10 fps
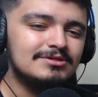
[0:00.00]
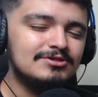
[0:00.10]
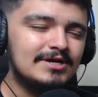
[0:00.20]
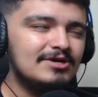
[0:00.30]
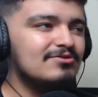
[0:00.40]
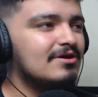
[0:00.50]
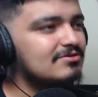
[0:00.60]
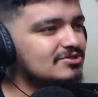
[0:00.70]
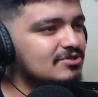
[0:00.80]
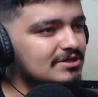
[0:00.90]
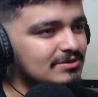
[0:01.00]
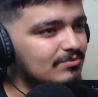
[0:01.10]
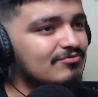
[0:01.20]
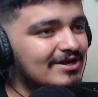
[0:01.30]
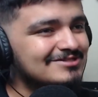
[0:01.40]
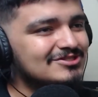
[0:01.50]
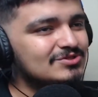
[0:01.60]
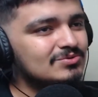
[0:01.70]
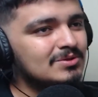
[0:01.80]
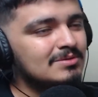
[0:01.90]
I know the other song that we reacted to